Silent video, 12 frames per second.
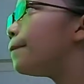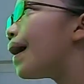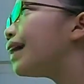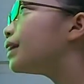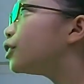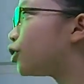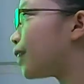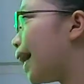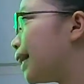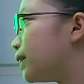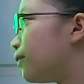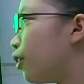Balance
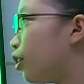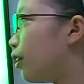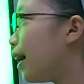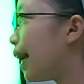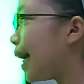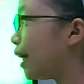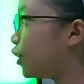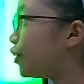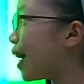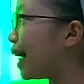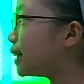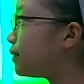transfer, a
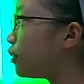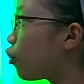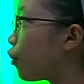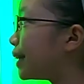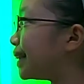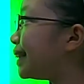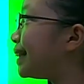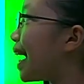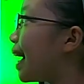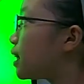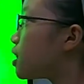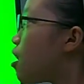transfer or
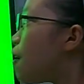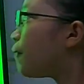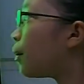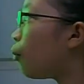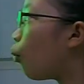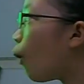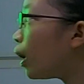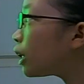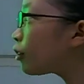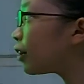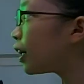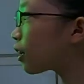debt from one
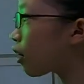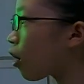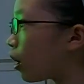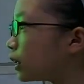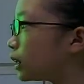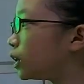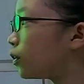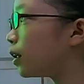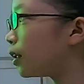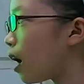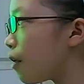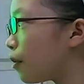credit card to
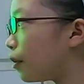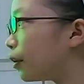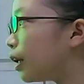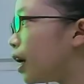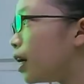another,